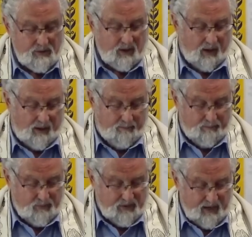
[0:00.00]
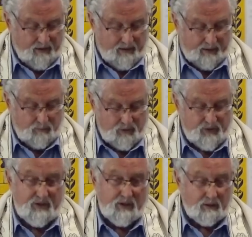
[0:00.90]
time, Tzara'at was
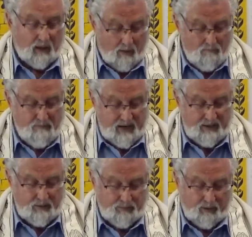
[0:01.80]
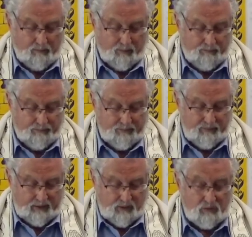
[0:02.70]
still a major problem
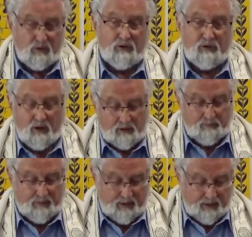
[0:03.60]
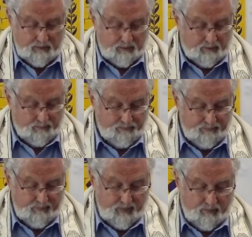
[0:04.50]
that could not be cured
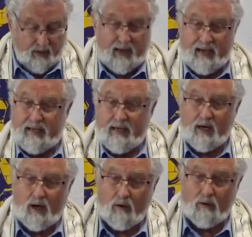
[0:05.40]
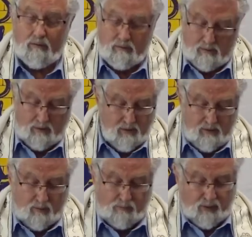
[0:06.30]
by any Cohen,
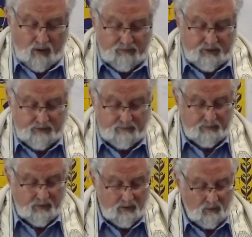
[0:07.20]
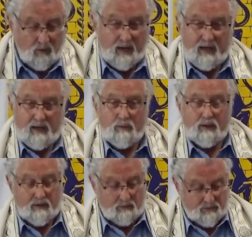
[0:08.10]
prophet, or
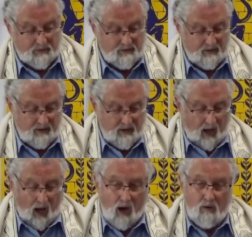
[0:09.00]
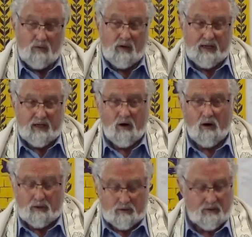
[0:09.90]
anyone else. Only
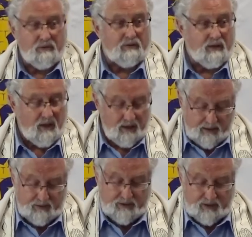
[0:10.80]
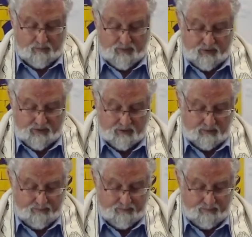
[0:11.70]
God could cleanse a person.